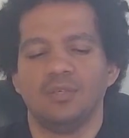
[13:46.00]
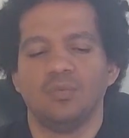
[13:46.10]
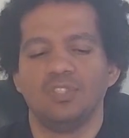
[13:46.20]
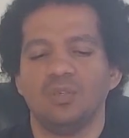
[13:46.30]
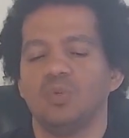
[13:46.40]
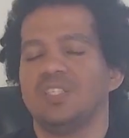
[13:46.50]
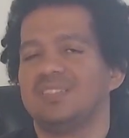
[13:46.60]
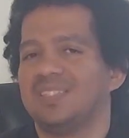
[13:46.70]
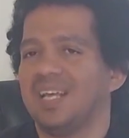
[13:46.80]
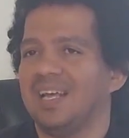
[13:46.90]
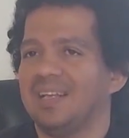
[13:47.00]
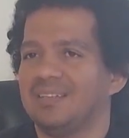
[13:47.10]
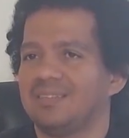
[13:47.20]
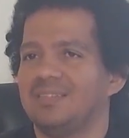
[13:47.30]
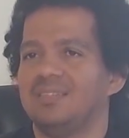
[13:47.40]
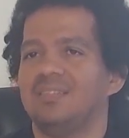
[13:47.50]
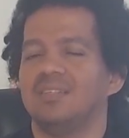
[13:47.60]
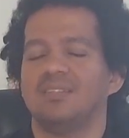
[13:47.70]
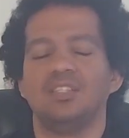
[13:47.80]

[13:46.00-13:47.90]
When someone is sad, the,